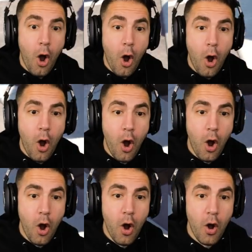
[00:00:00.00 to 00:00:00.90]

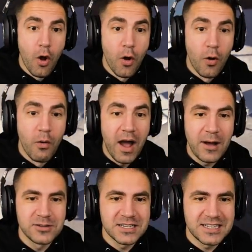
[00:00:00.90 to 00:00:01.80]
Oh, I
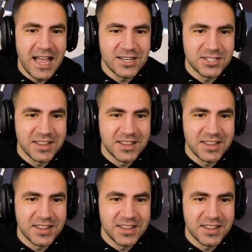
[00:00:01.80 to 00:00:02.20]
was attached to